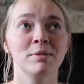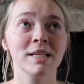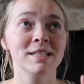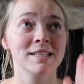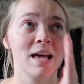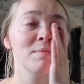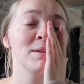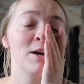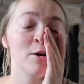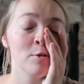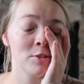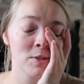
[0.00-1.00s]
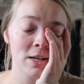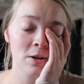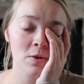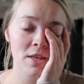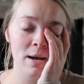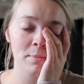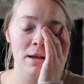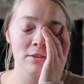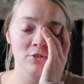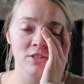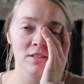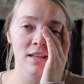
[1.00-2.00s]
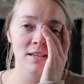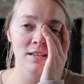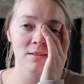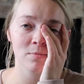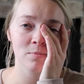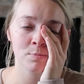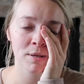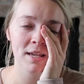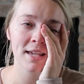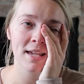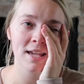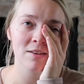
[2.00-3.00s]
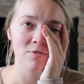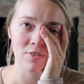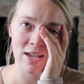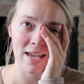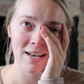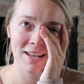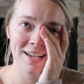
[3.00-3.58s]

please let me know so I know that I'm not just like speaking in vain.